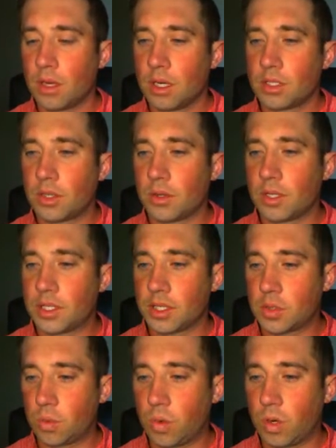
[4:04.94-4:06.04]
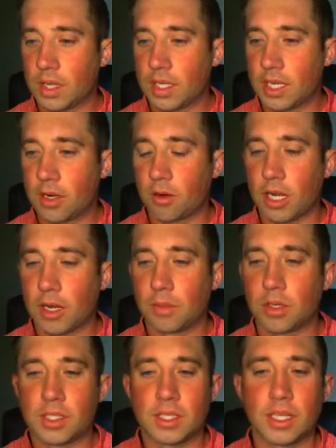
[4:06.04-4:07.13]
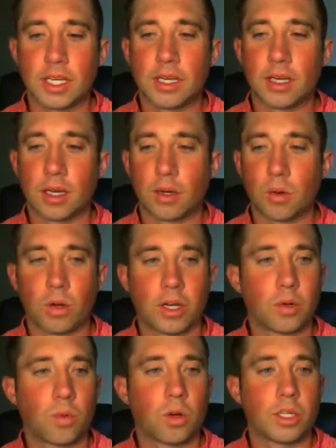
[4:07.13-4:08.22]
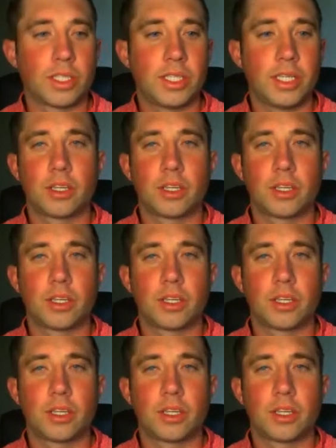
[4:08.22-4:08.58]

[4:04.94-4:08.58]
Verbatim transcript: So this is what the dendrogram looks like according to Ward's D.